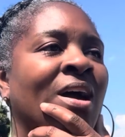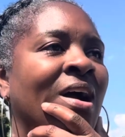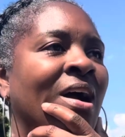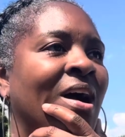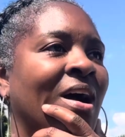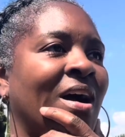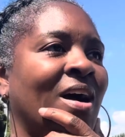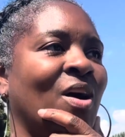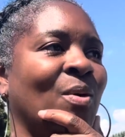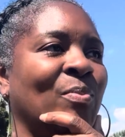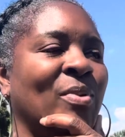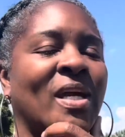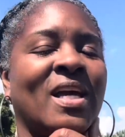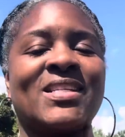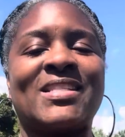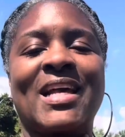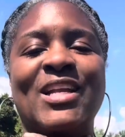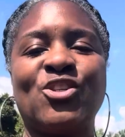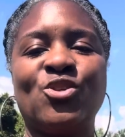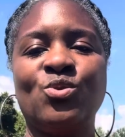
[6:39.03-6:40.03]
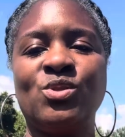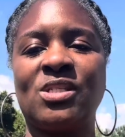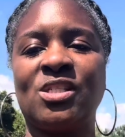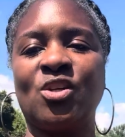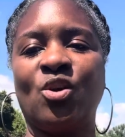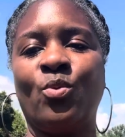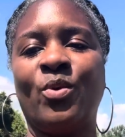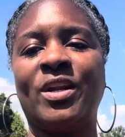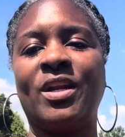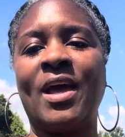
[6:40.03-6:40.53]
because I do
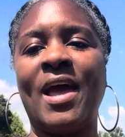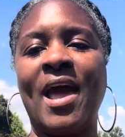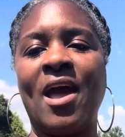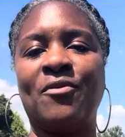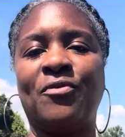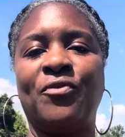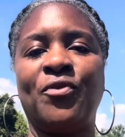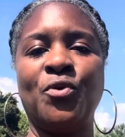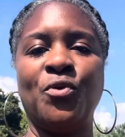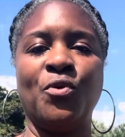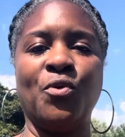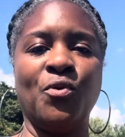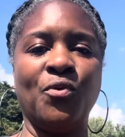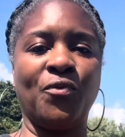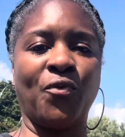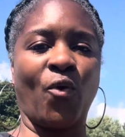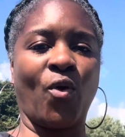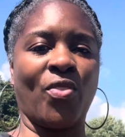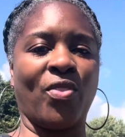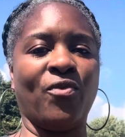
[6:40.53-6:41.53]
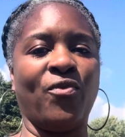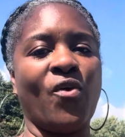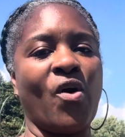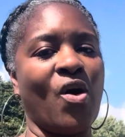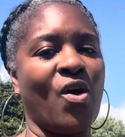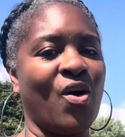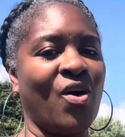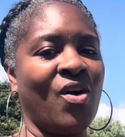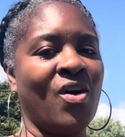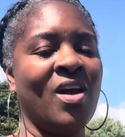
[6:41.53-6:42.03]
still want to have food for the
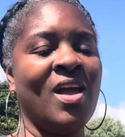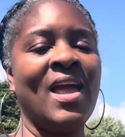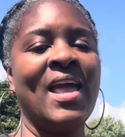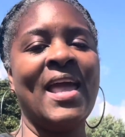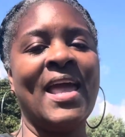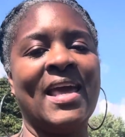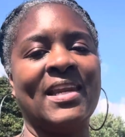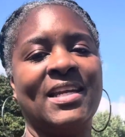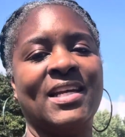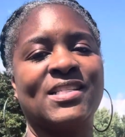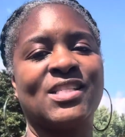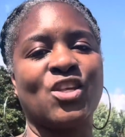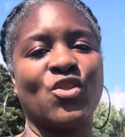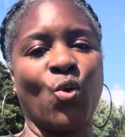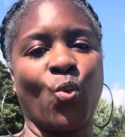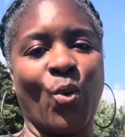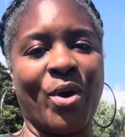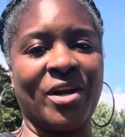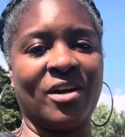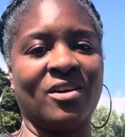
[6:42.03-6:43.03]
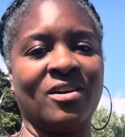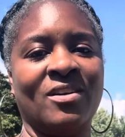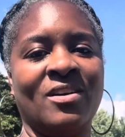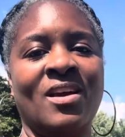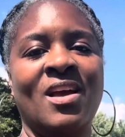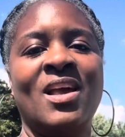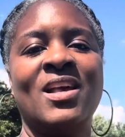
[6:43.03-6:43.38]
fall and into the winter.